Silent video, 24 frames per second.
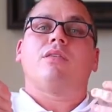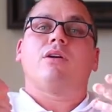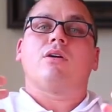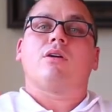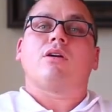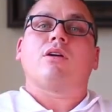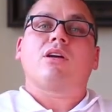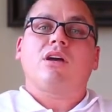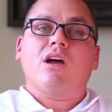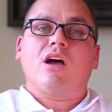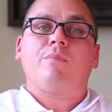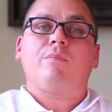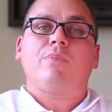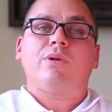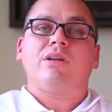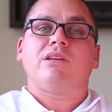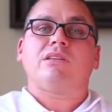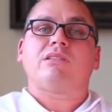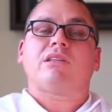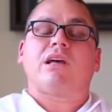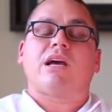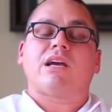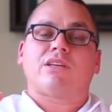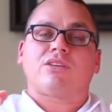There are
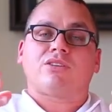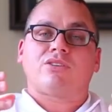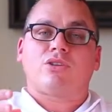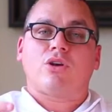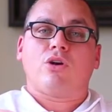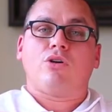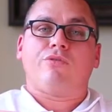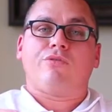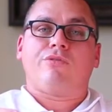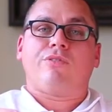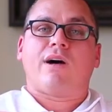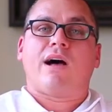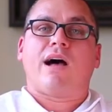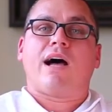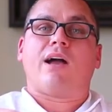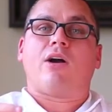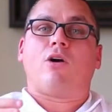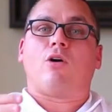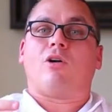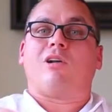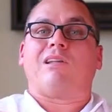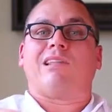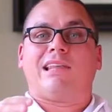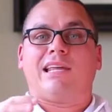companies like SoFi
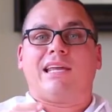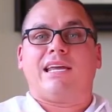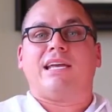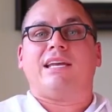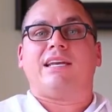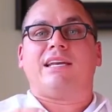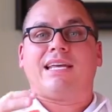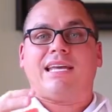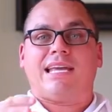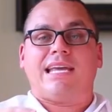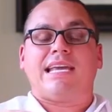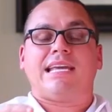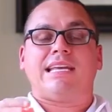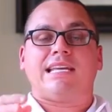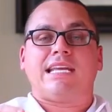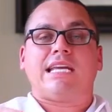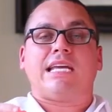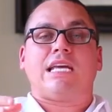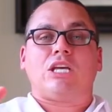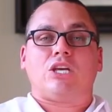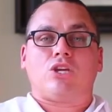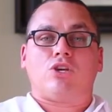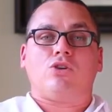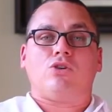or
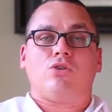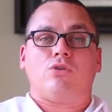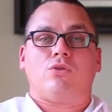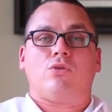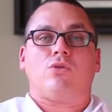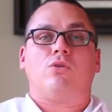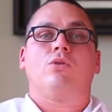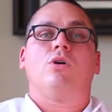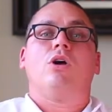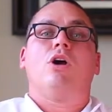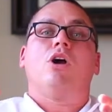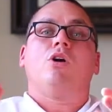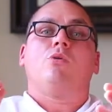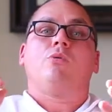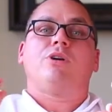LendEDU